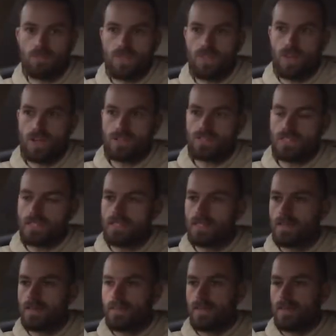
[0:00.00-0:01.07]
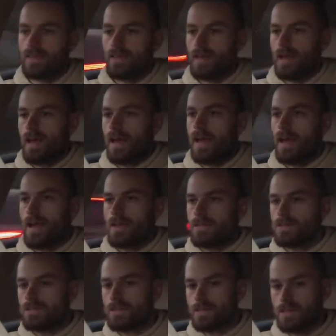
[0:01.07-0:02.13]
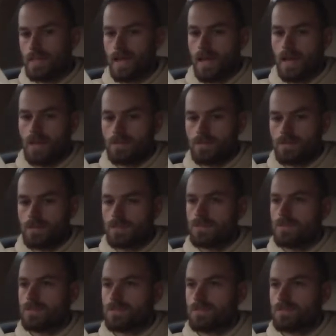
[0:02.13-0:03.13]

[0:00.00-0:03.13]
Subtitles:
30, you can get up to,